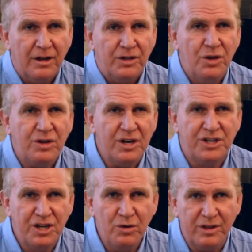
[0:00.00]
You can
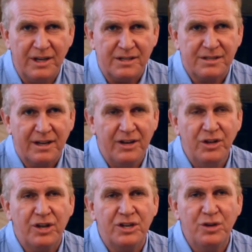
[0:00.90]
do this, and
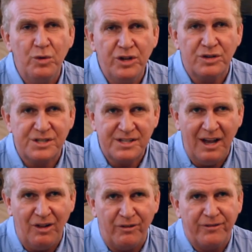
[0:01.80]
you can do it
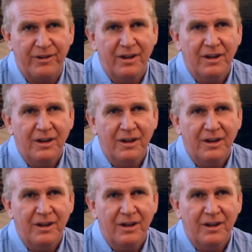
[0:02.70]
yourself.